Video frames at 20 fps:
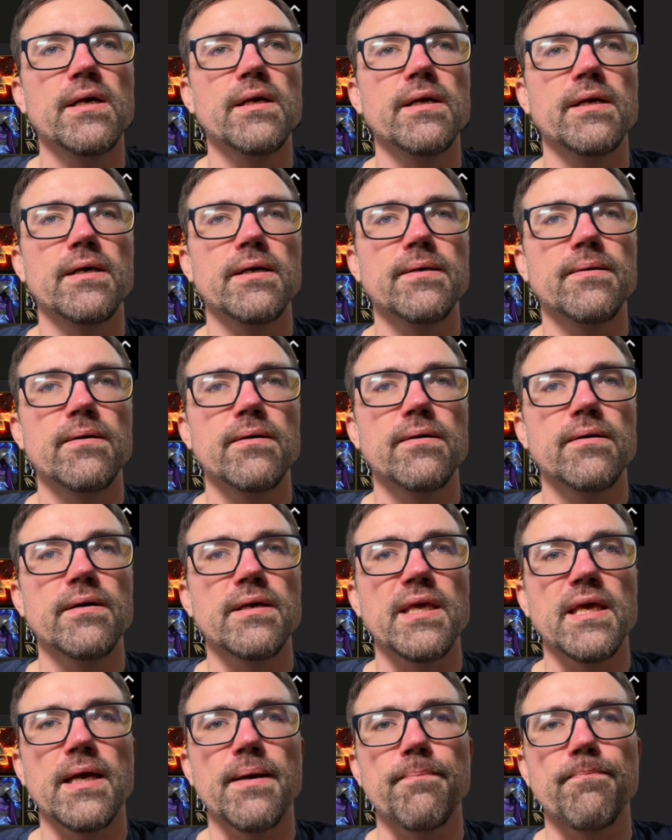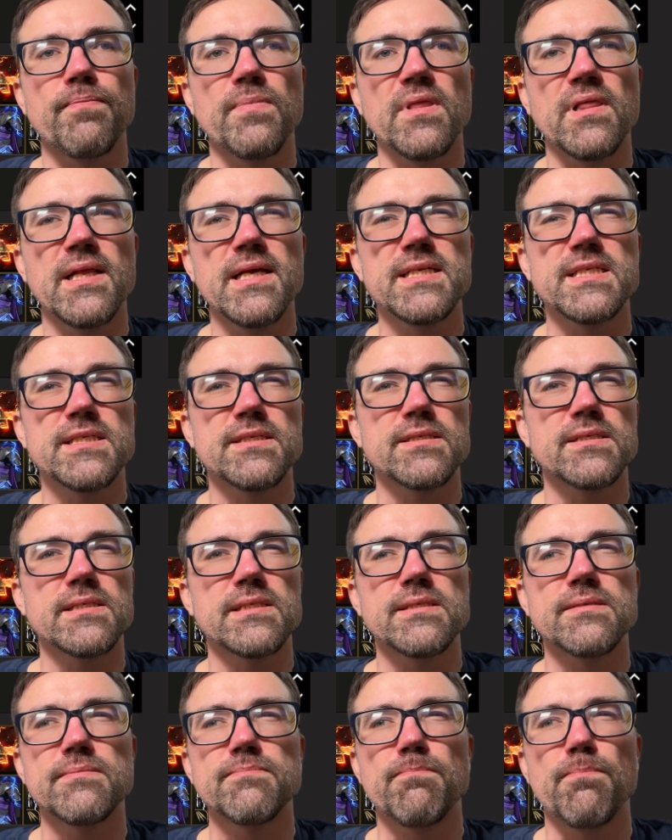yeah,
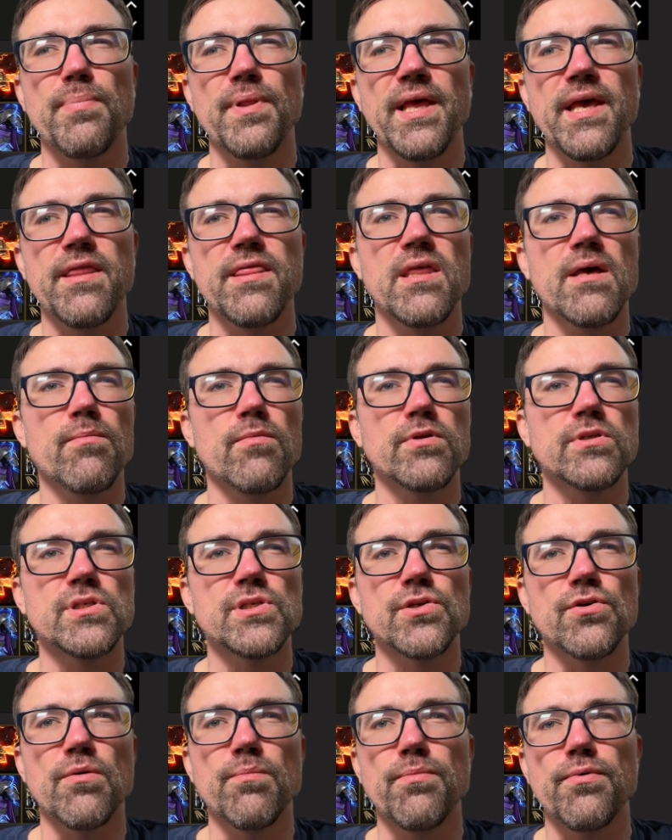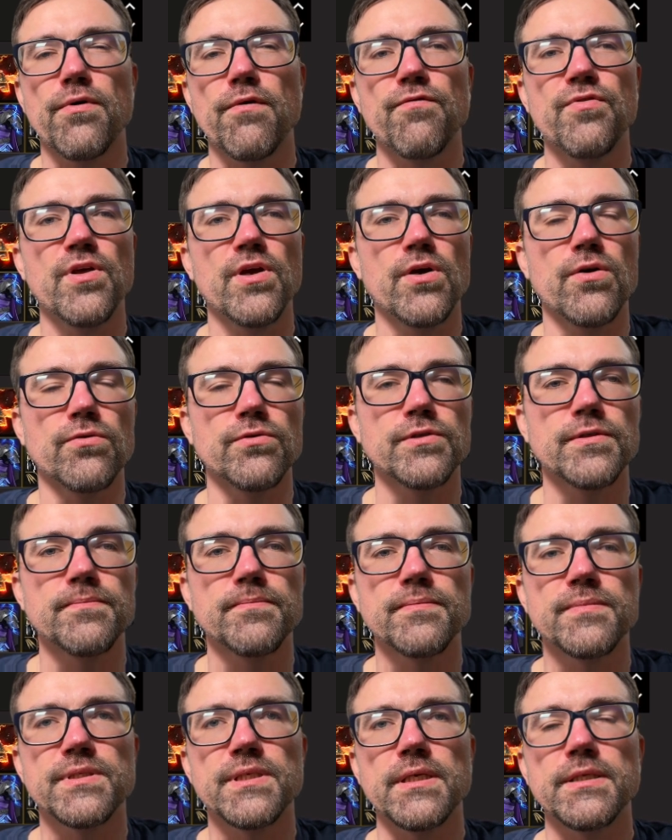let's play them on top of the good
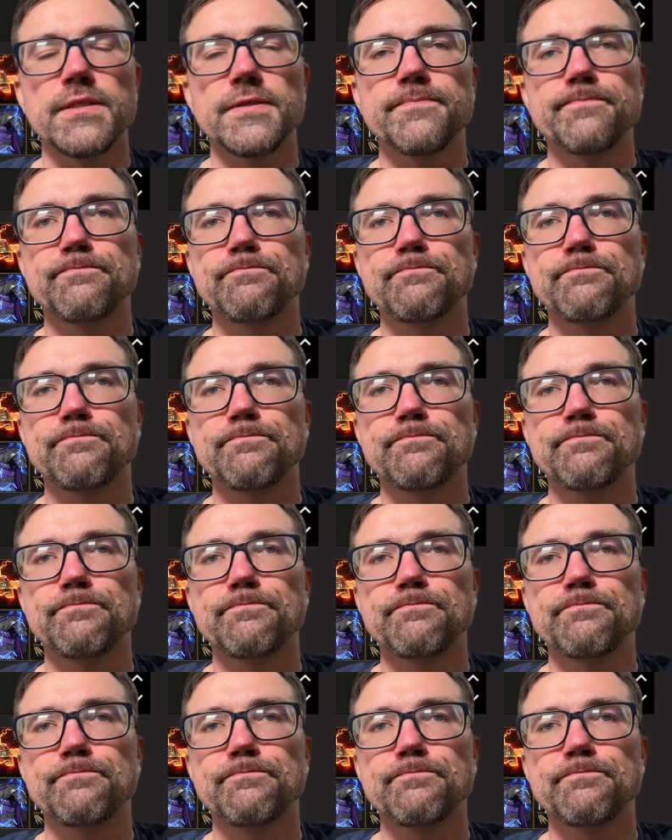sets.